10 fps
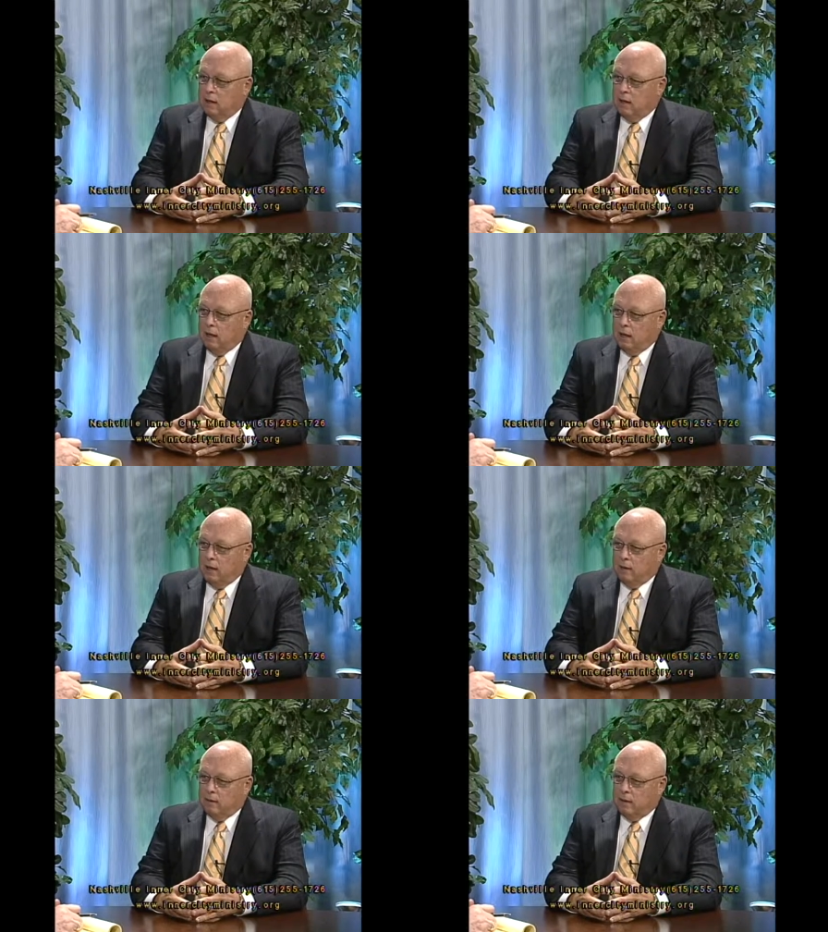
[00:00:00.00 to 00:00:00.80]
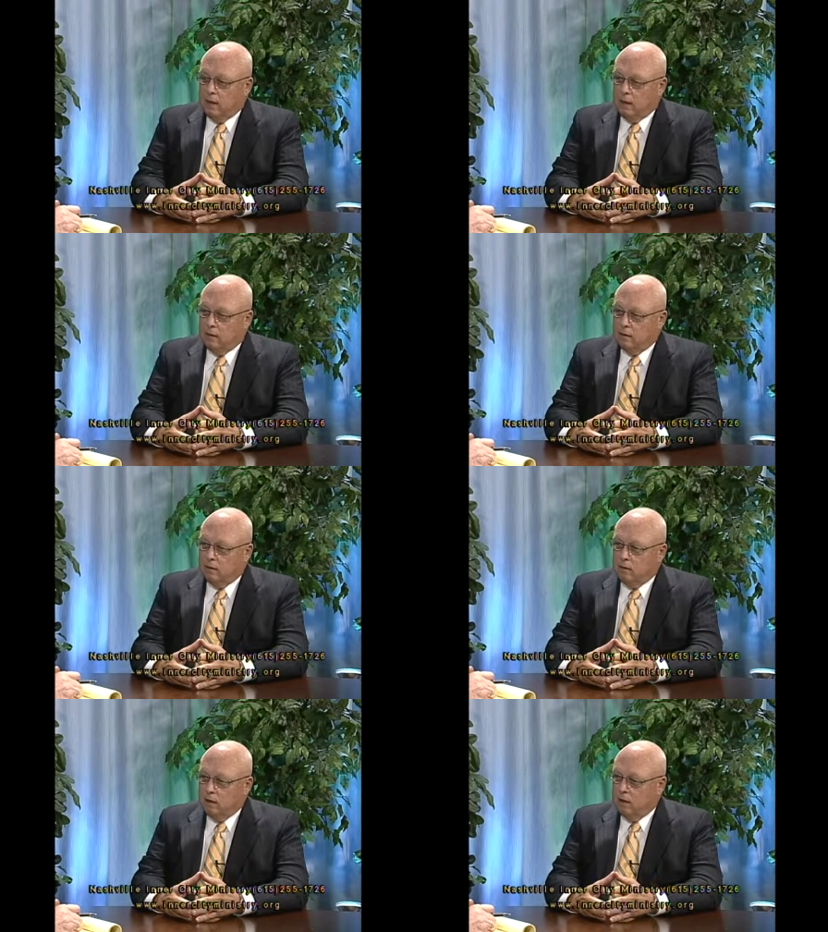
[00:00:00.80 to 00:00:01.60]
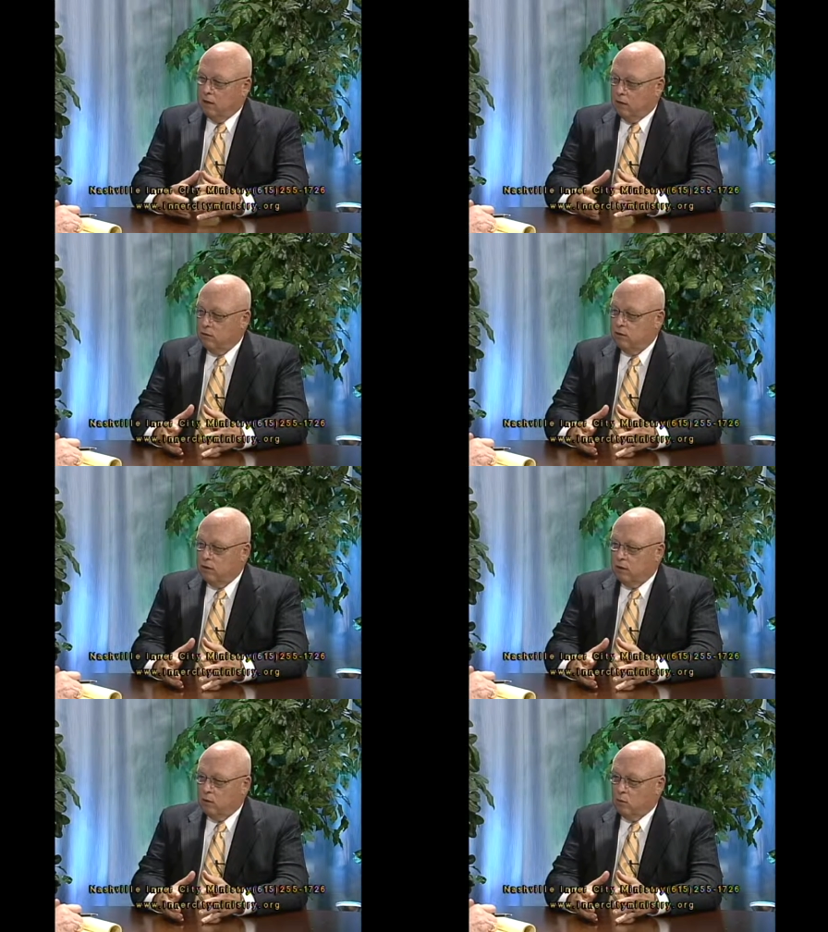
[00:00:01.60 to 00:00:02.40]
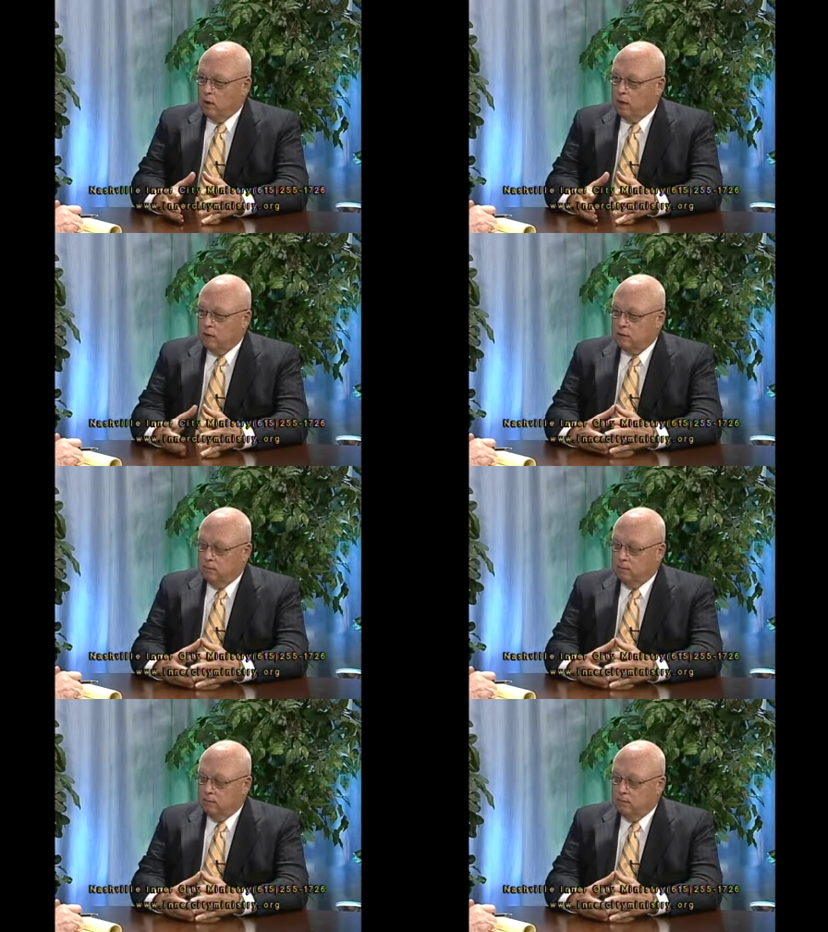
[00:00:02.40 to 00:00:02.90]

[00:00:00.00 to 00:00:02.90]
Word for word: Uh, and then the other thing was